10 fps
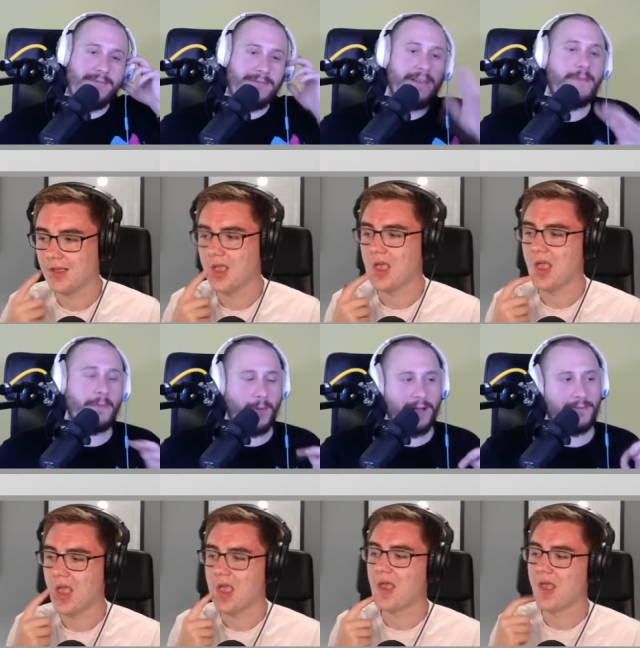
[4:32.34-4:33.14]
Speaker 1: if
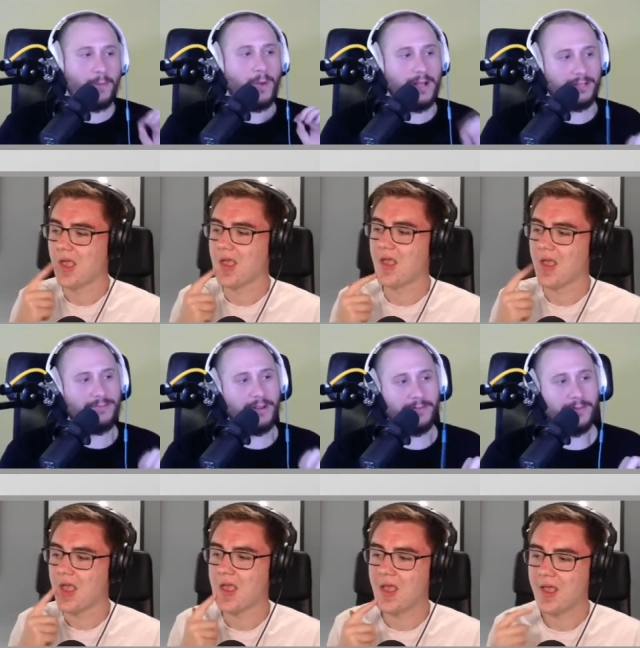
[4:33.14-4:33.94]
Liverpool have the worst
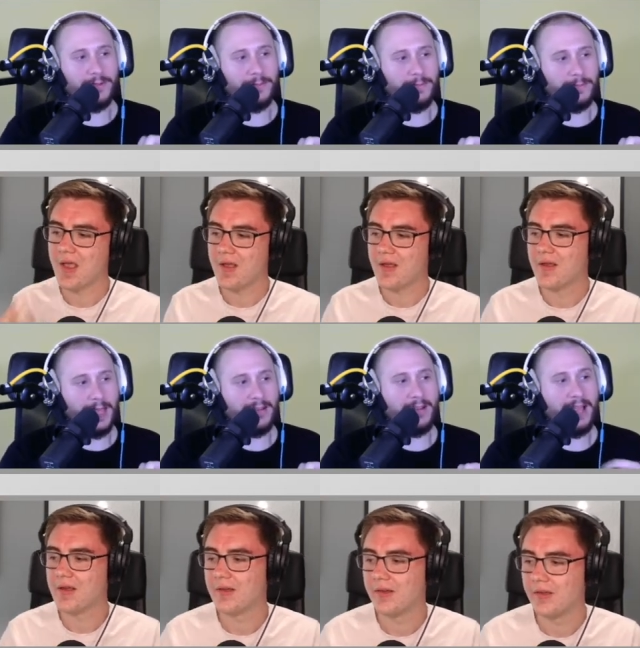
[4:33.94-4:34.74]
run of form,
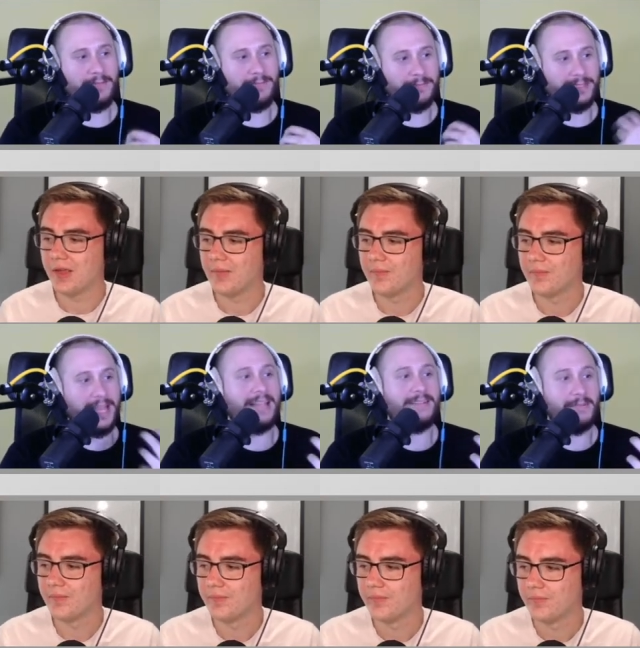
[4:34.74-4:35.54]
and yeah. I have
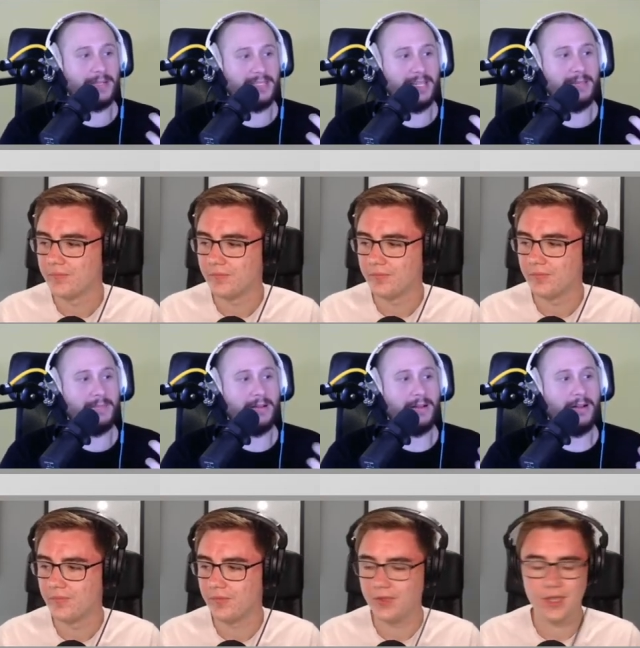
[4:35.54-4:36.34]
Salah in my team,
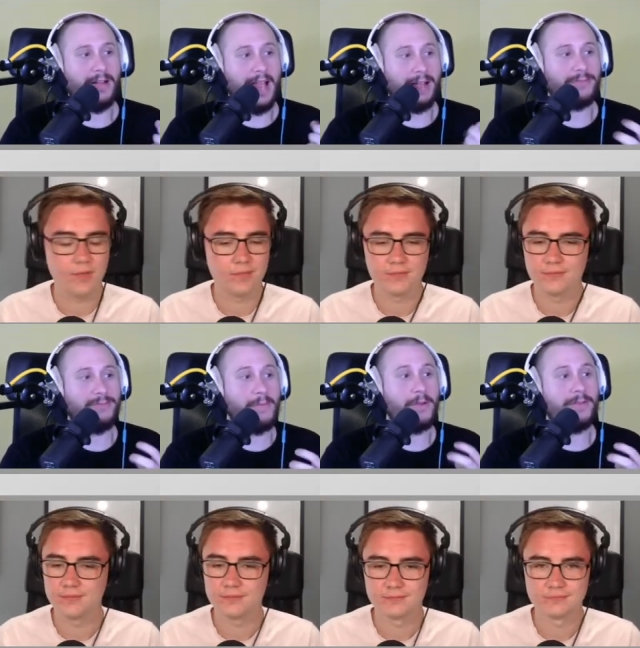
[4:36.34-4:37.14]
yeah. I have to
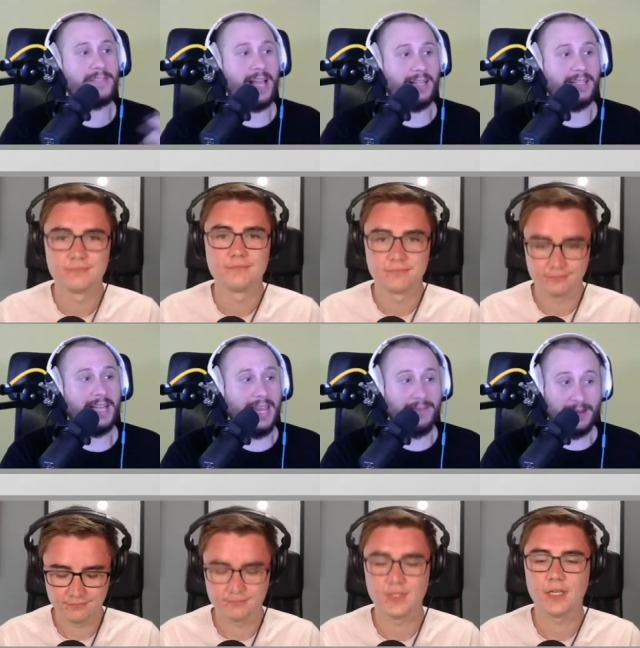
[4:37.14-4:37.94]
remove Salah,
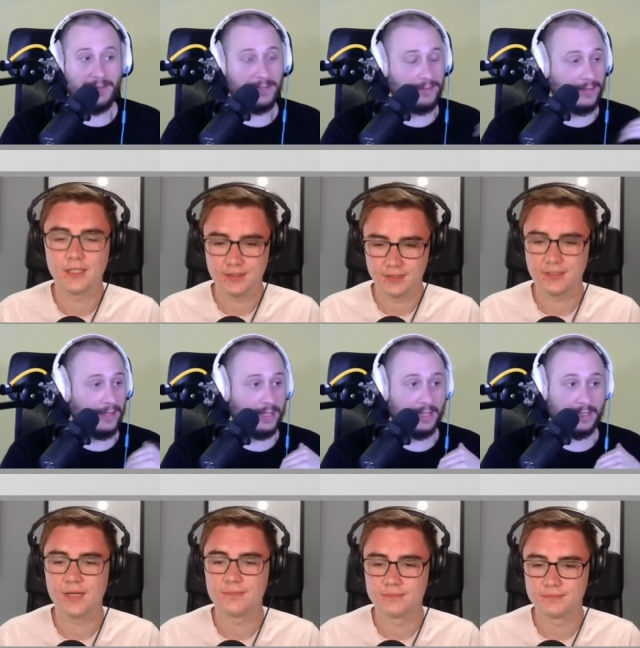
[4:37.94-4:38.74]
even if it's yeah. for
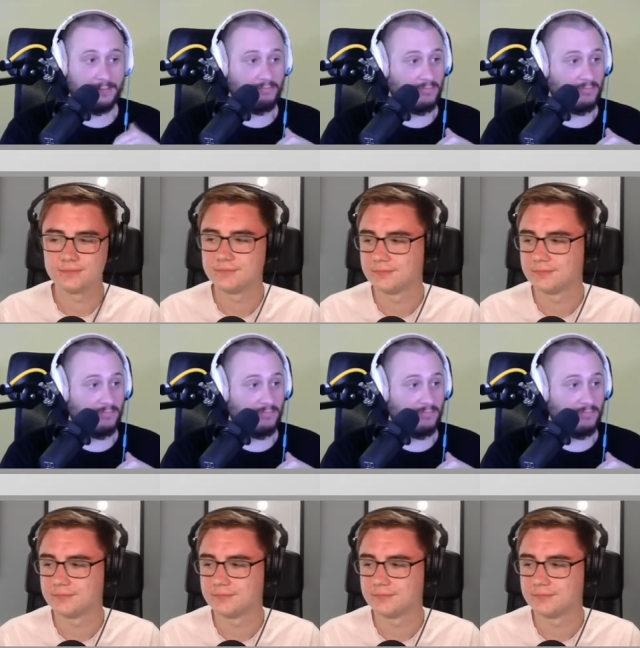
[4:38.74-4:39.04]
like